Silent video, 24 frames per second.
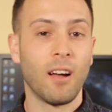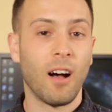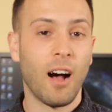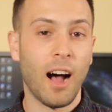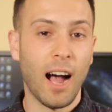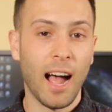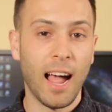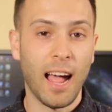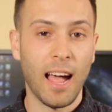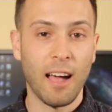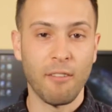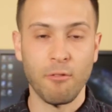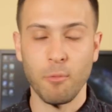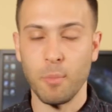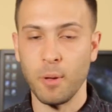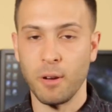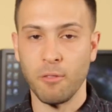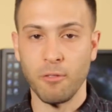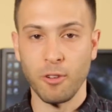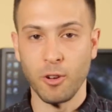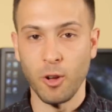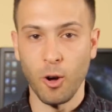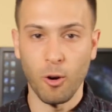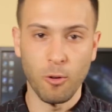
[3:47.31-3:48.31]
I have a bit
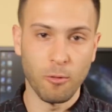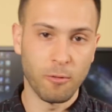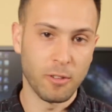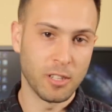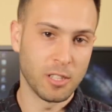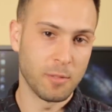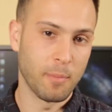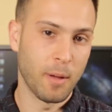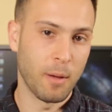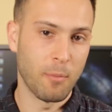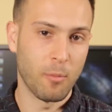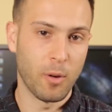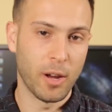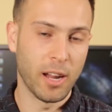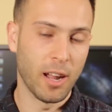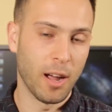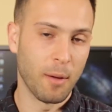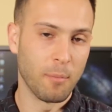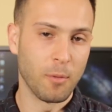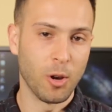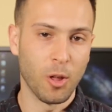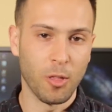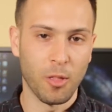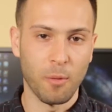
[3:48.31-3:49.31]
of a goldfish memory.
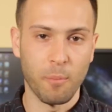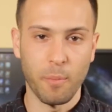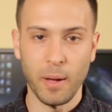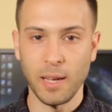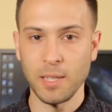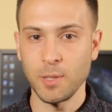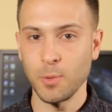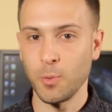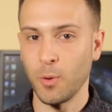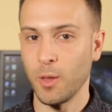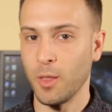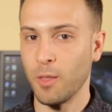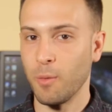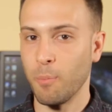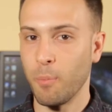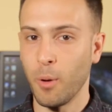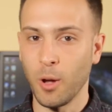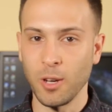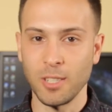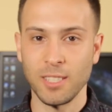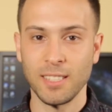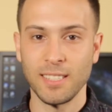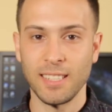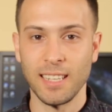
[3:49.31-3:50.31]
I'm not the best with
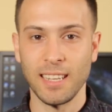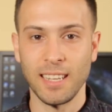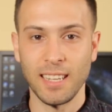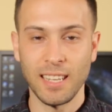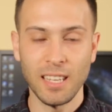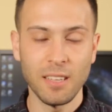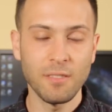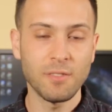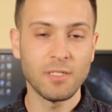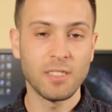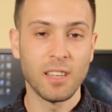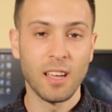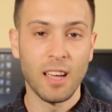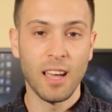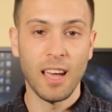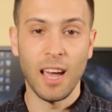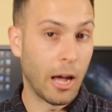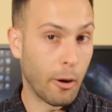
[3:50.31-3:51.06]
purchasing gifts.